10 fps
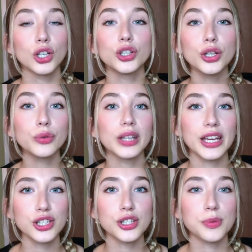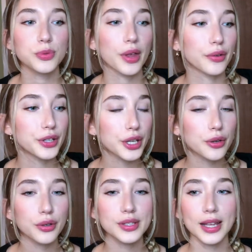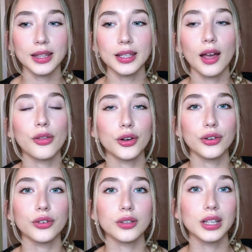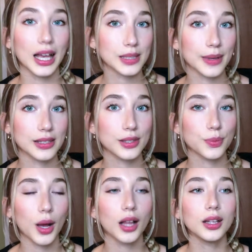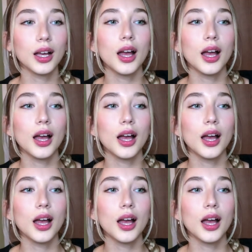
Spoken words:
good relationships with our tutors and the other classmates as well.